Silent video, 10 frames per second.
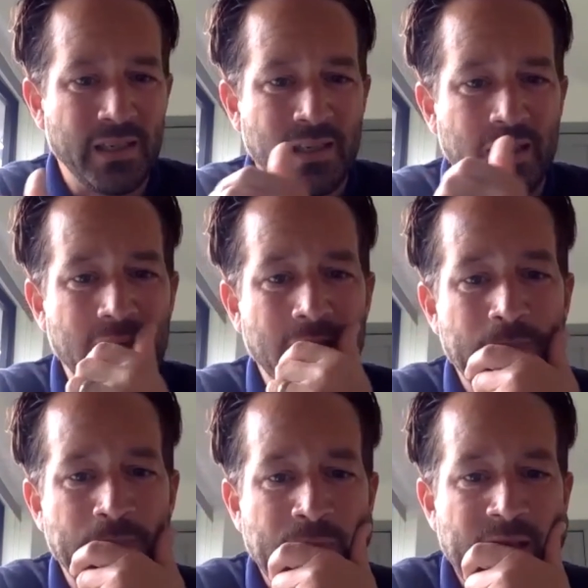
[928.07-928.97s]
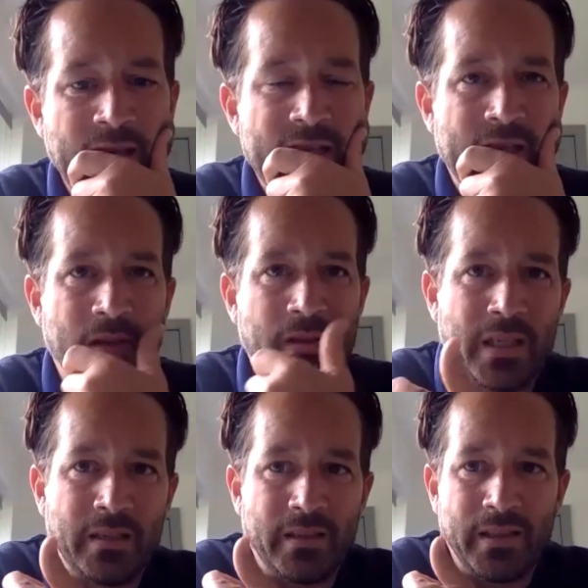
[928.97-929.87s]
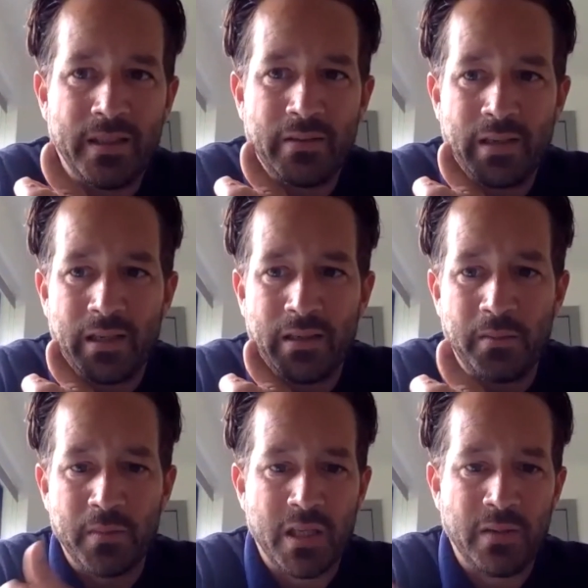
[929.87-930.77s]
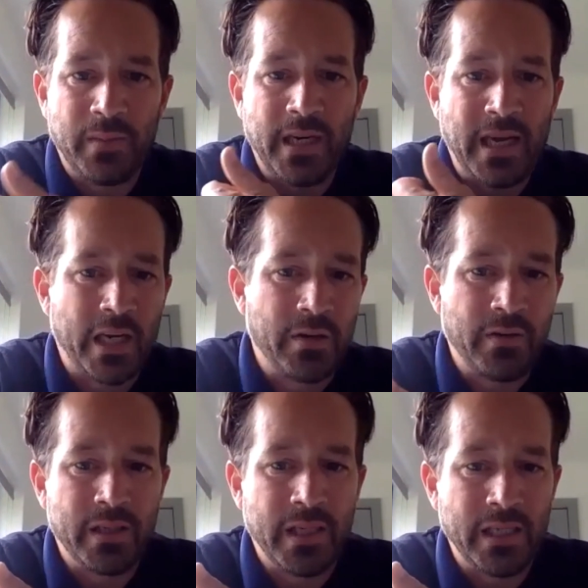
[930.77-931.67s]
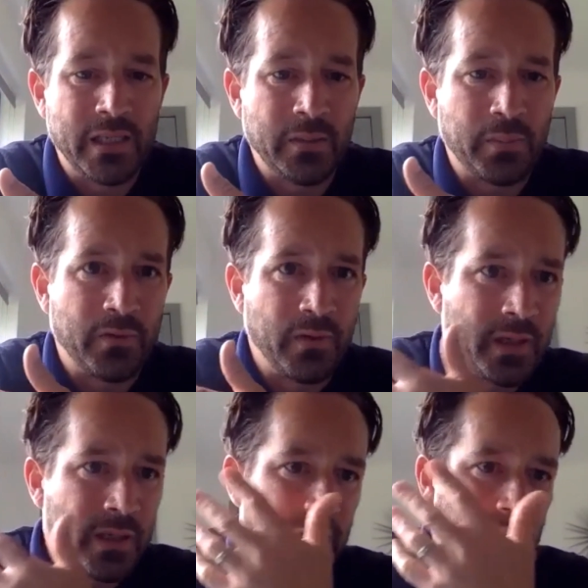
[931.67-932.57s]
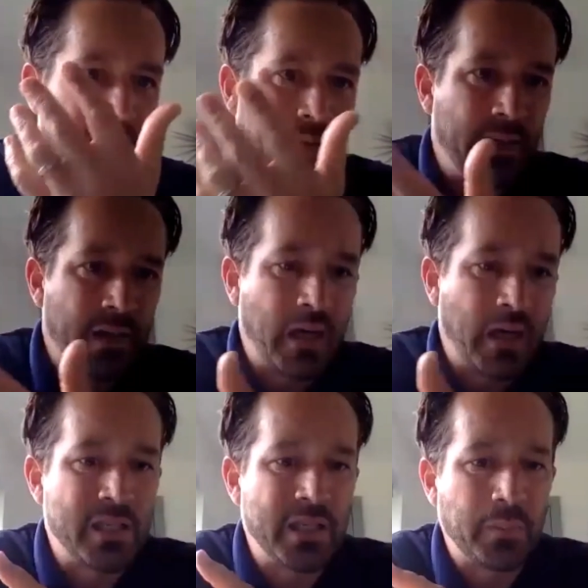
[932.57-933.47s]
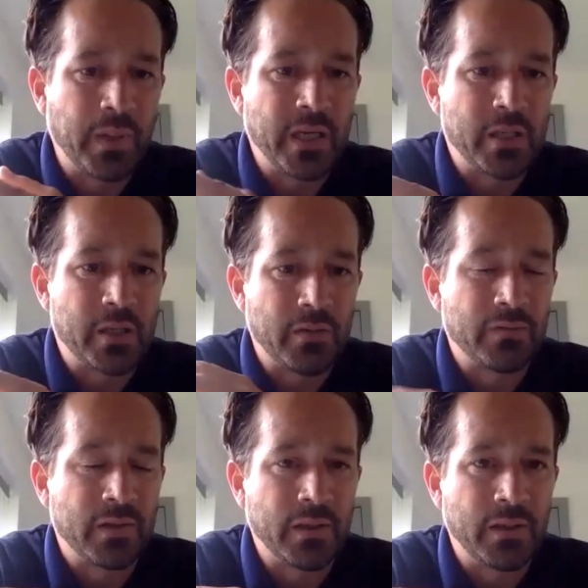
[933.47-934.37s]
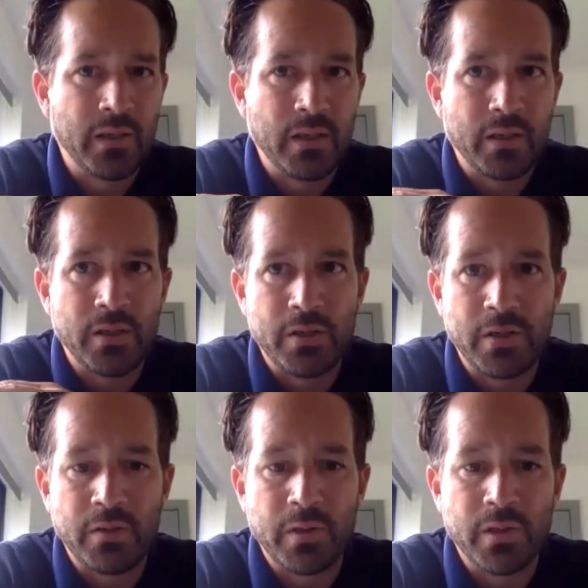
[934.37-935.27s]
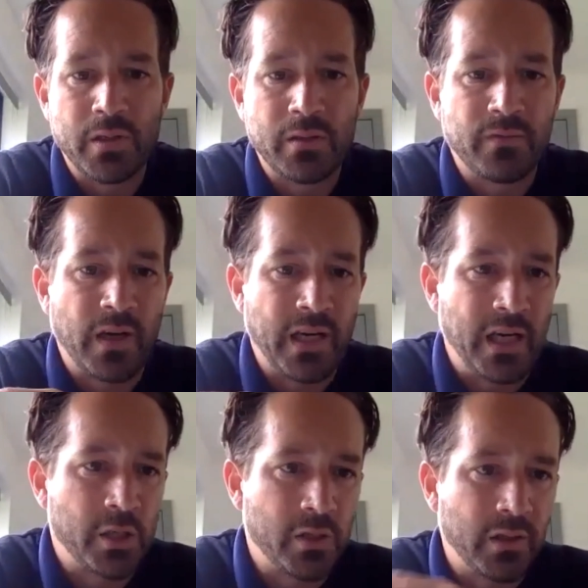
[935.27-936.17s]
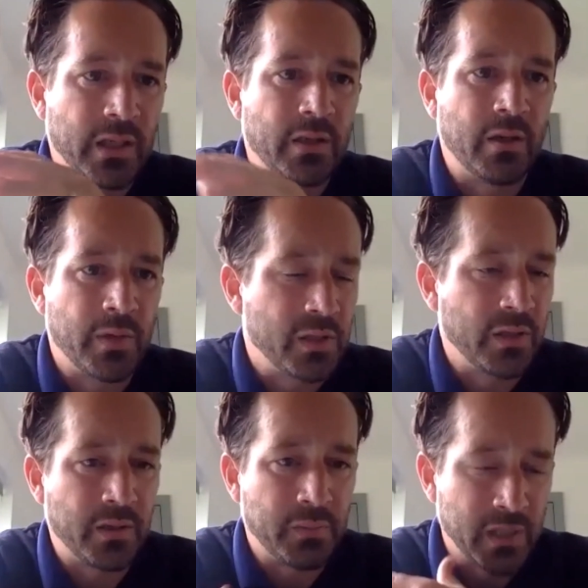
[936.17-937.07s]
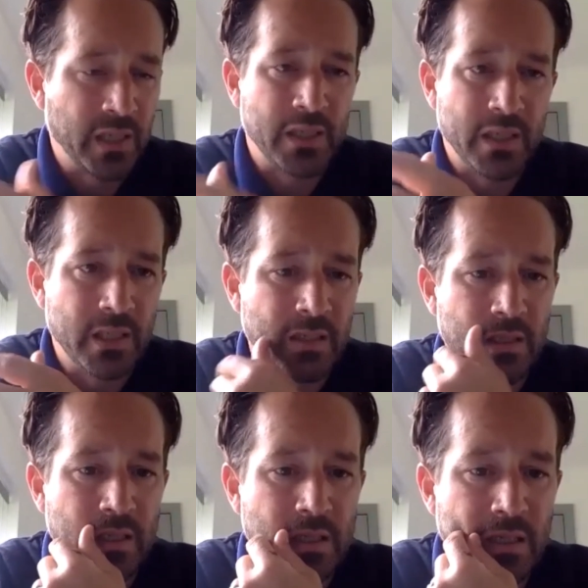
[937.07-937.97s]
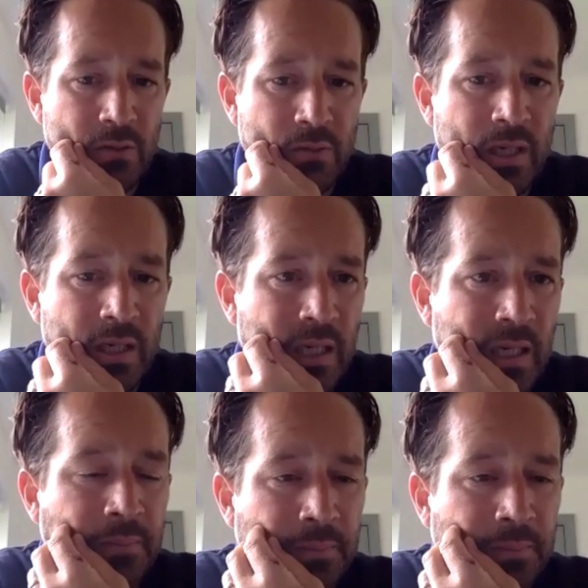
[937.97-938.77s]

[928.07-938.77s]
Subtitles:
So I think, that up-to-the-minute accurate data, providing that holistic picture of a consumer's financial, economic circumstances is really key.